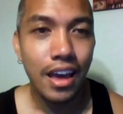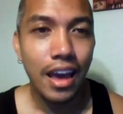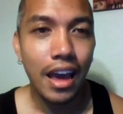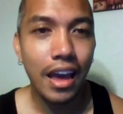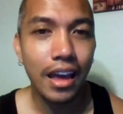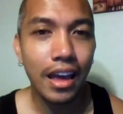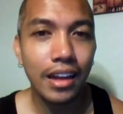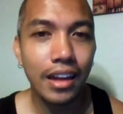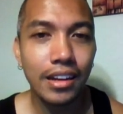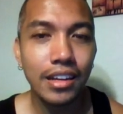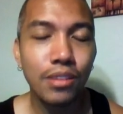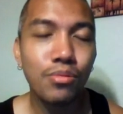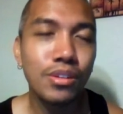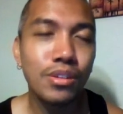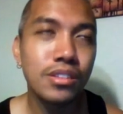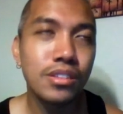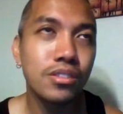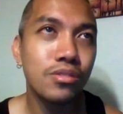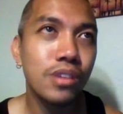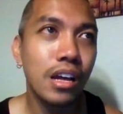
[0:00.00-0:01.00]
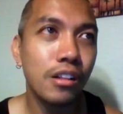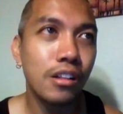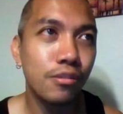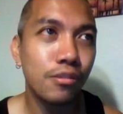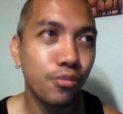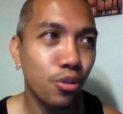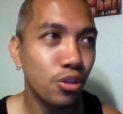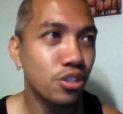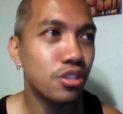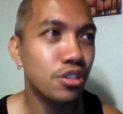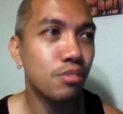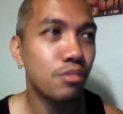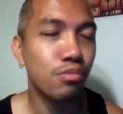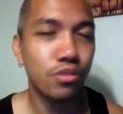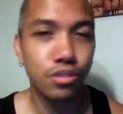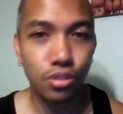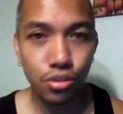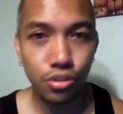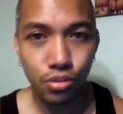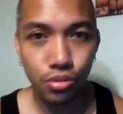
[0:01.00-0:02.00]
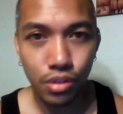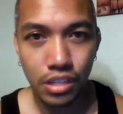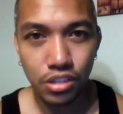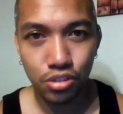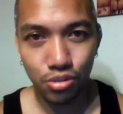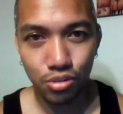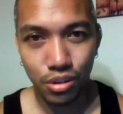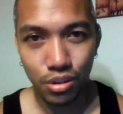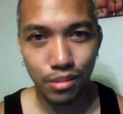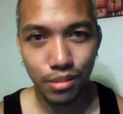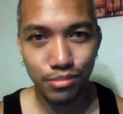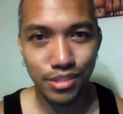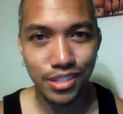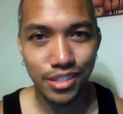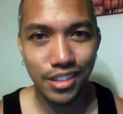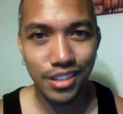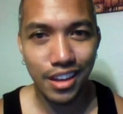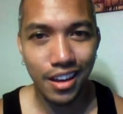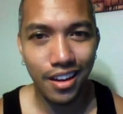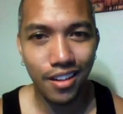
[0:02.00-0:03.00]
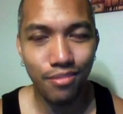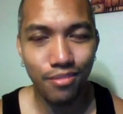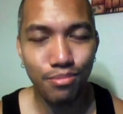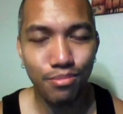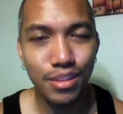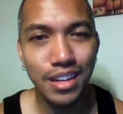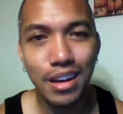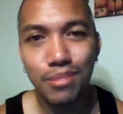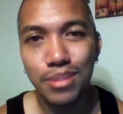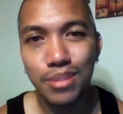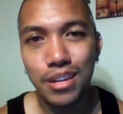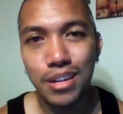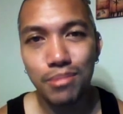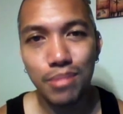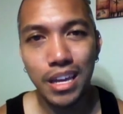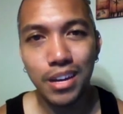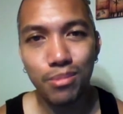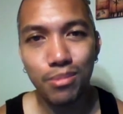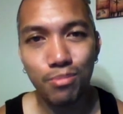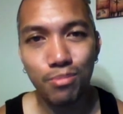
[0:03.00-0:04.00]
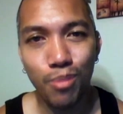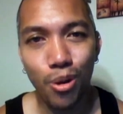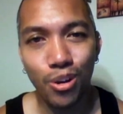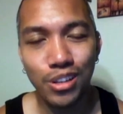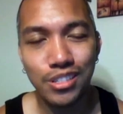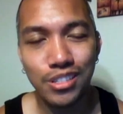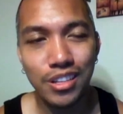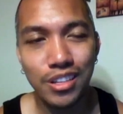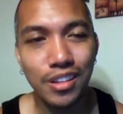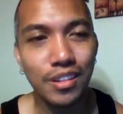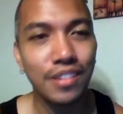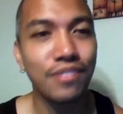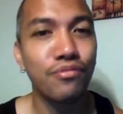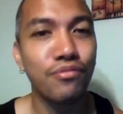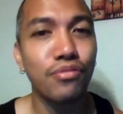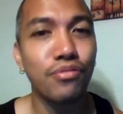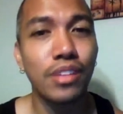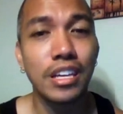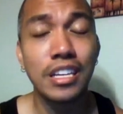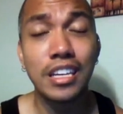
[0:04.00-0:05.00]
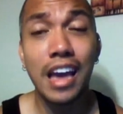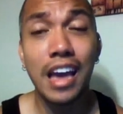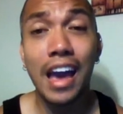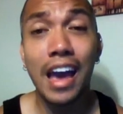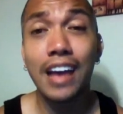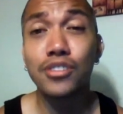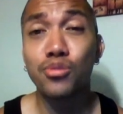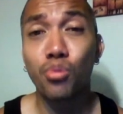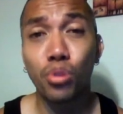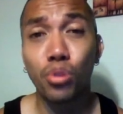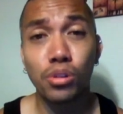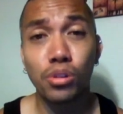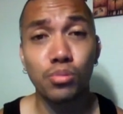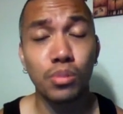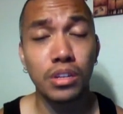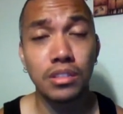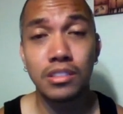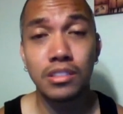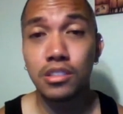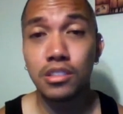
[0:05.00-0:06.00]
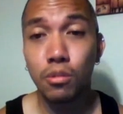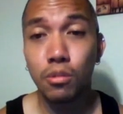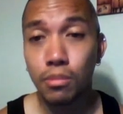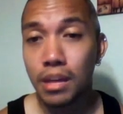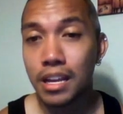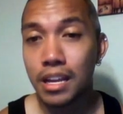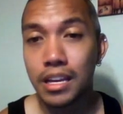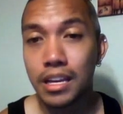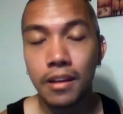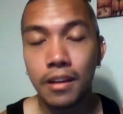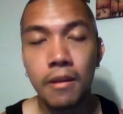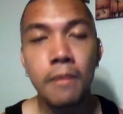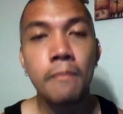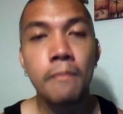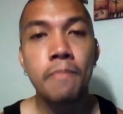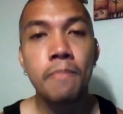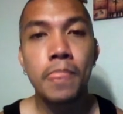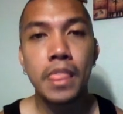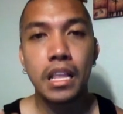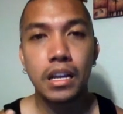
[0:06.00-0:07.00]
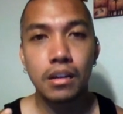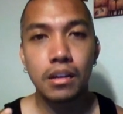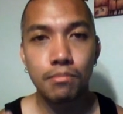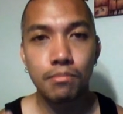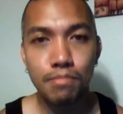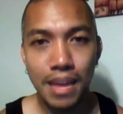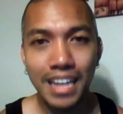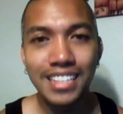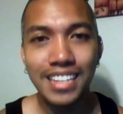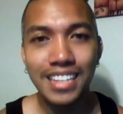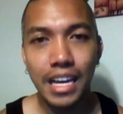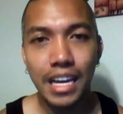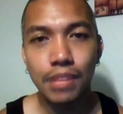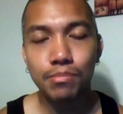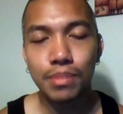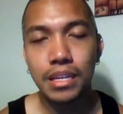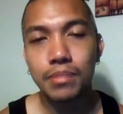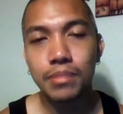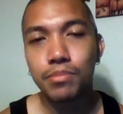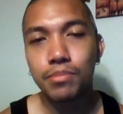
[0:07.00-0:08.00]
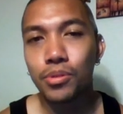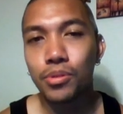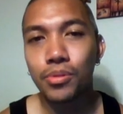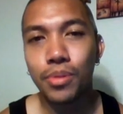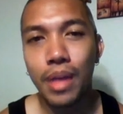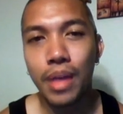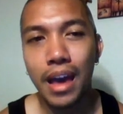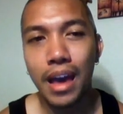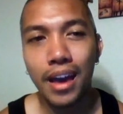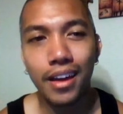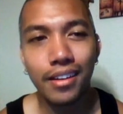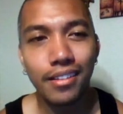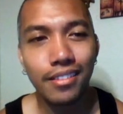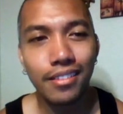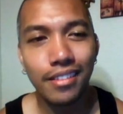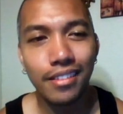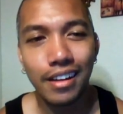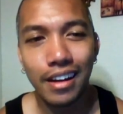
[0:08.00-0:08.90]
And he went to California to pursue his dreams of becoming a makeup artist, and he has worked with so many big name people that